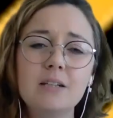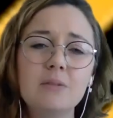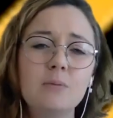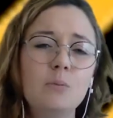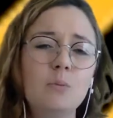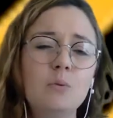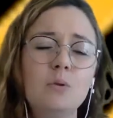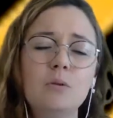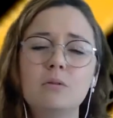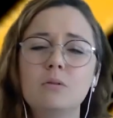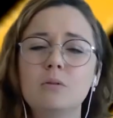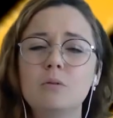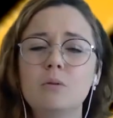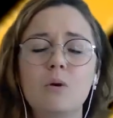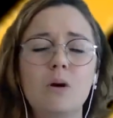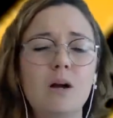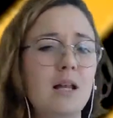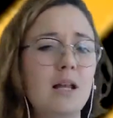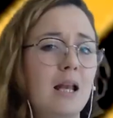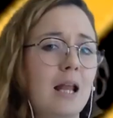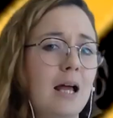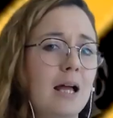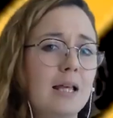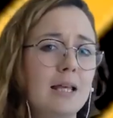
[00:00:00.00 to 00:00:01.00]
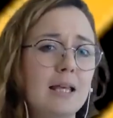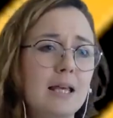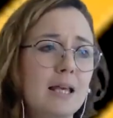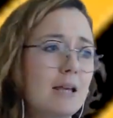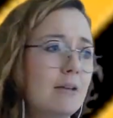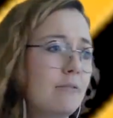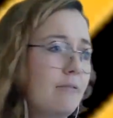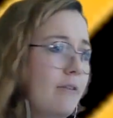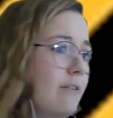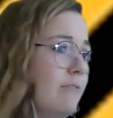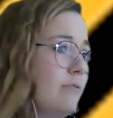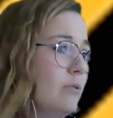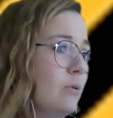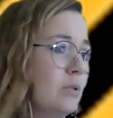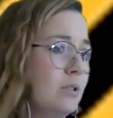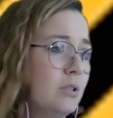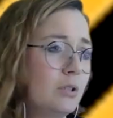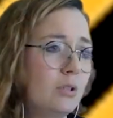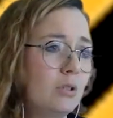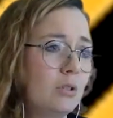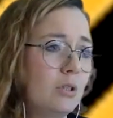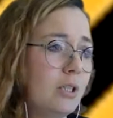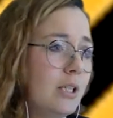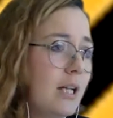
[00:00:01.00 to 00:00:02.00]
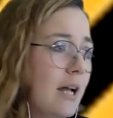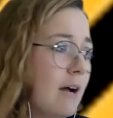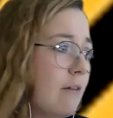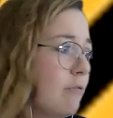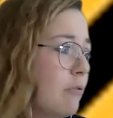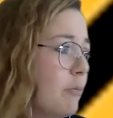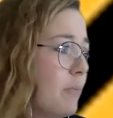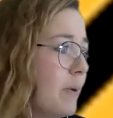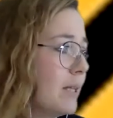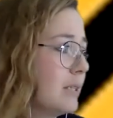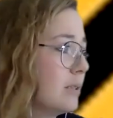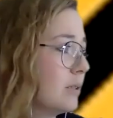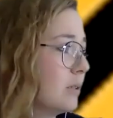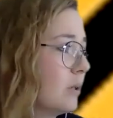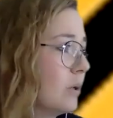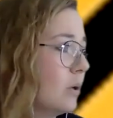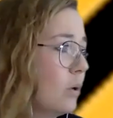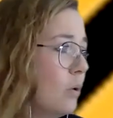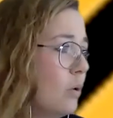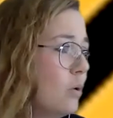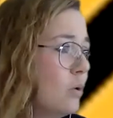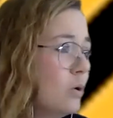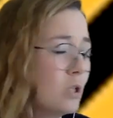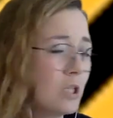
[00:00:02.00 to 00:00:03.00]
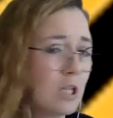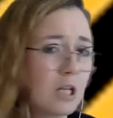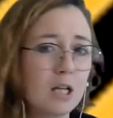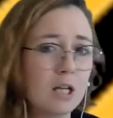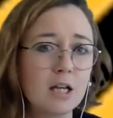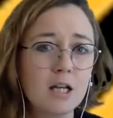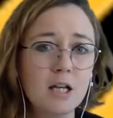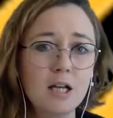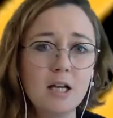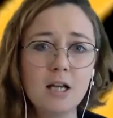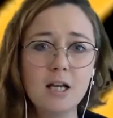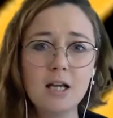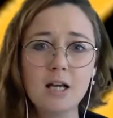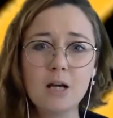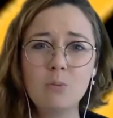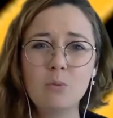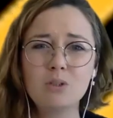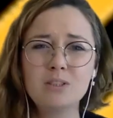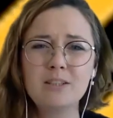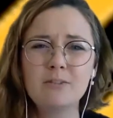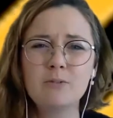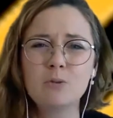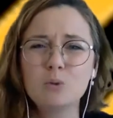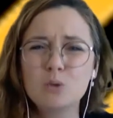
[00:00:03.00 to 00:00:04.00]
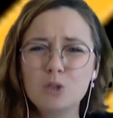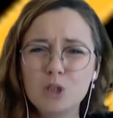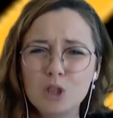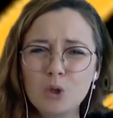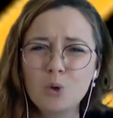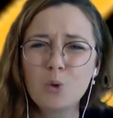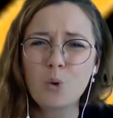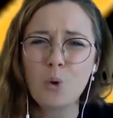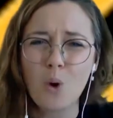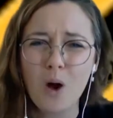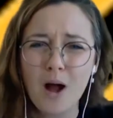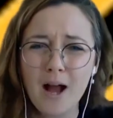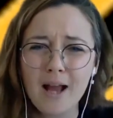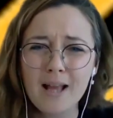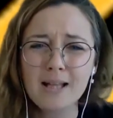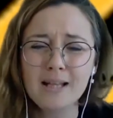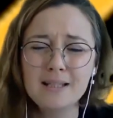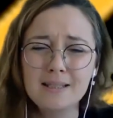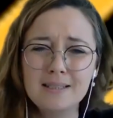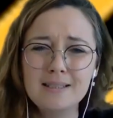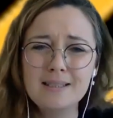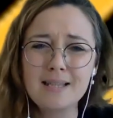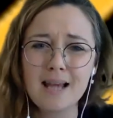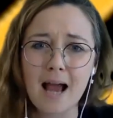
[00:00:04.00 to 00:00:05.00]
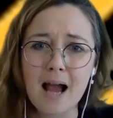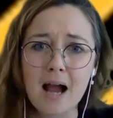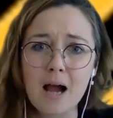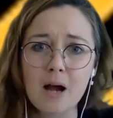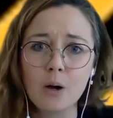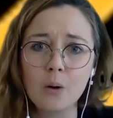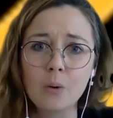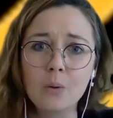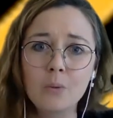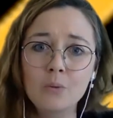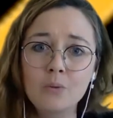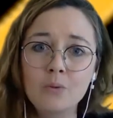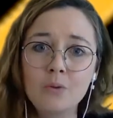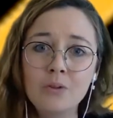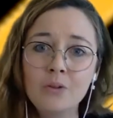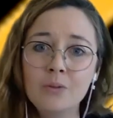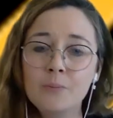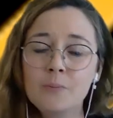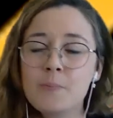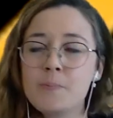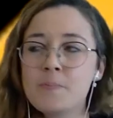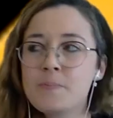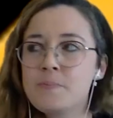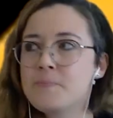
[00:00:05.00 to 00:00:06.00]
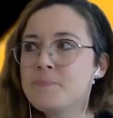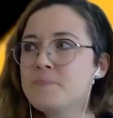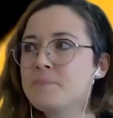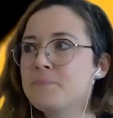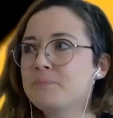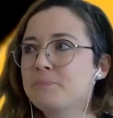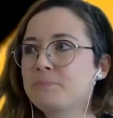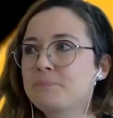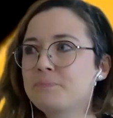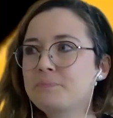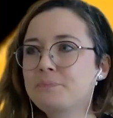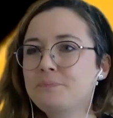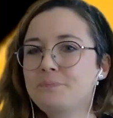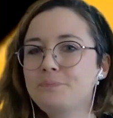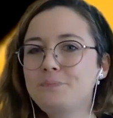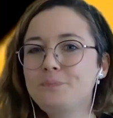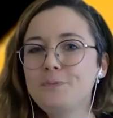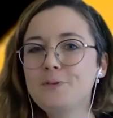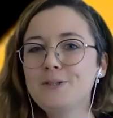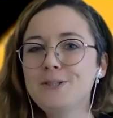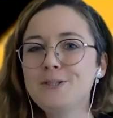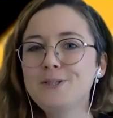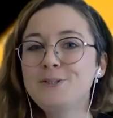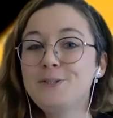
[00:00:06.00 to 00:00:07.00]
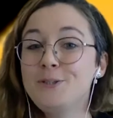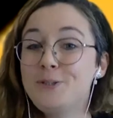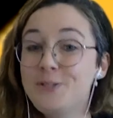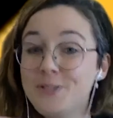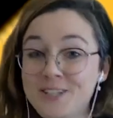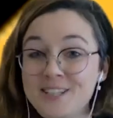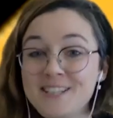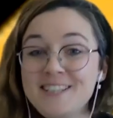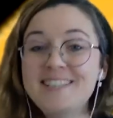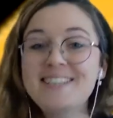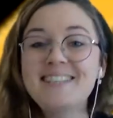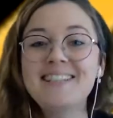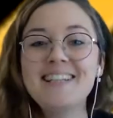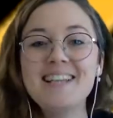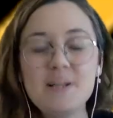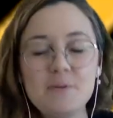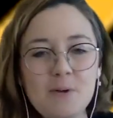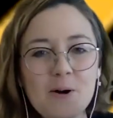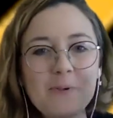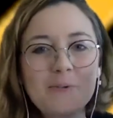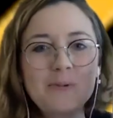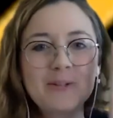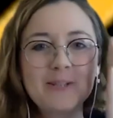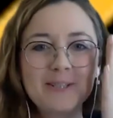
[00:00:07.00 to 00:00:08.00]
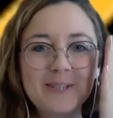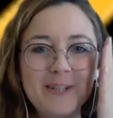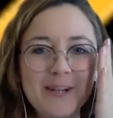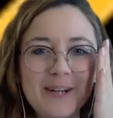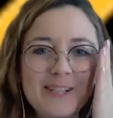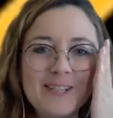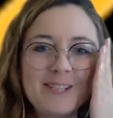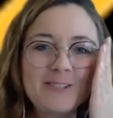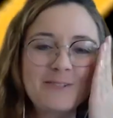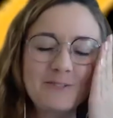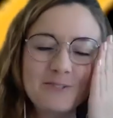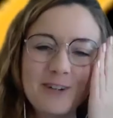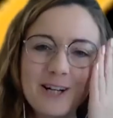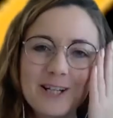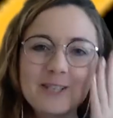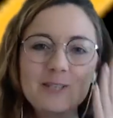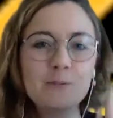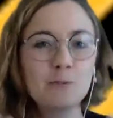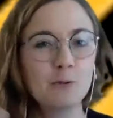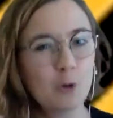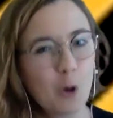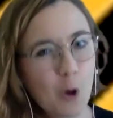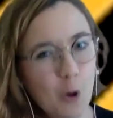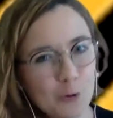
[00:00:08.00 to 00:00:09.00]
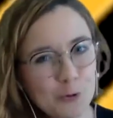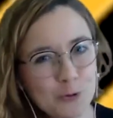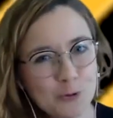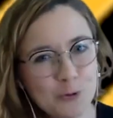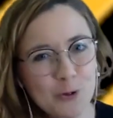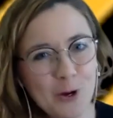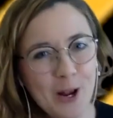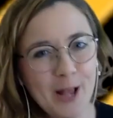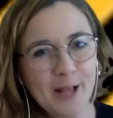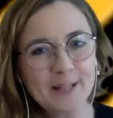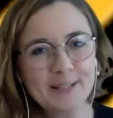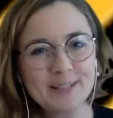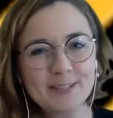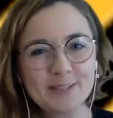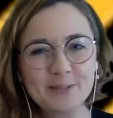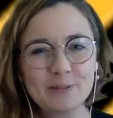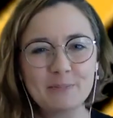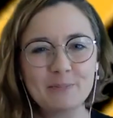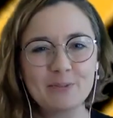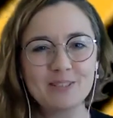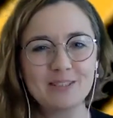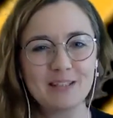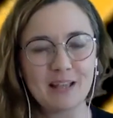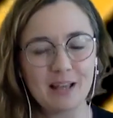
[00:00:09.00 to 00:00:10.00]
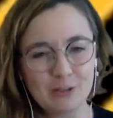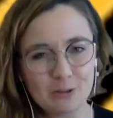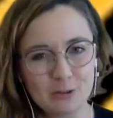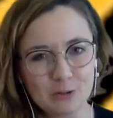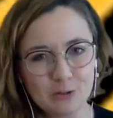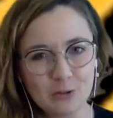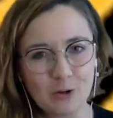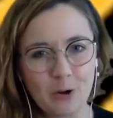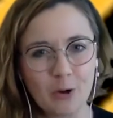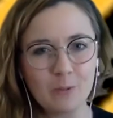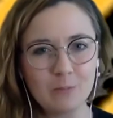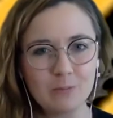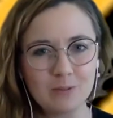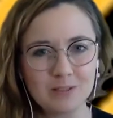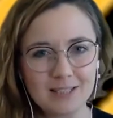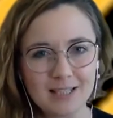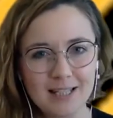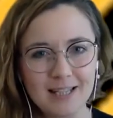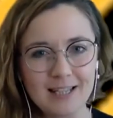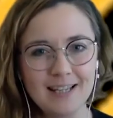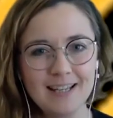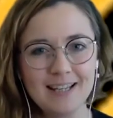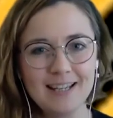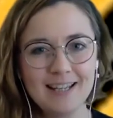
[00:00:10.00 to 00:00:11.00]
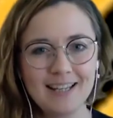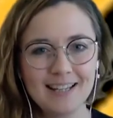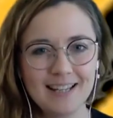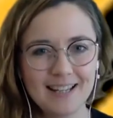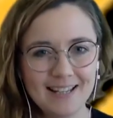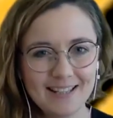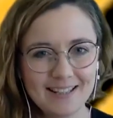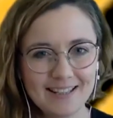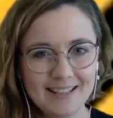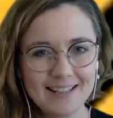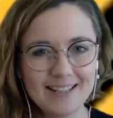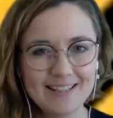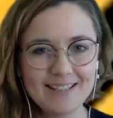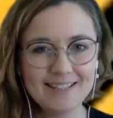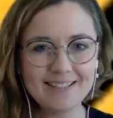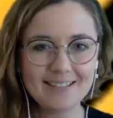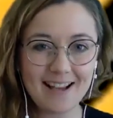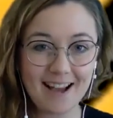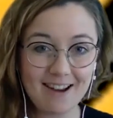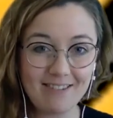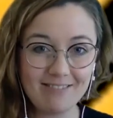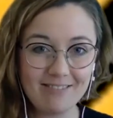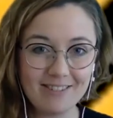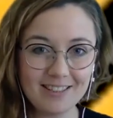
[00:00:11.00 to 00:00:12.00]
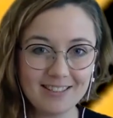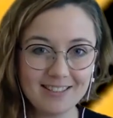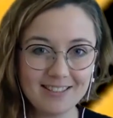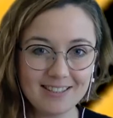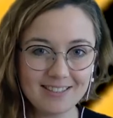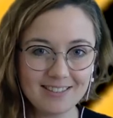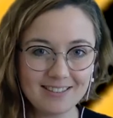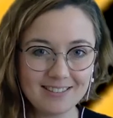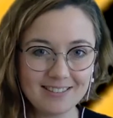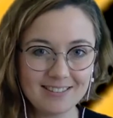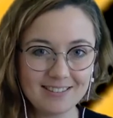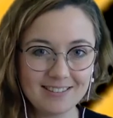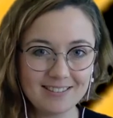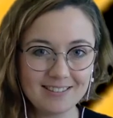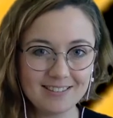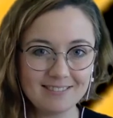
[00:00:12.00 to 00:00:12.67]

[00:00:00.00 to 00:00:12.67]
would quite like it if everyone stood in alphabetical order, wants everyone to quieten down. So you can see where we're starting to find some contrast, some potential comedy in these characters.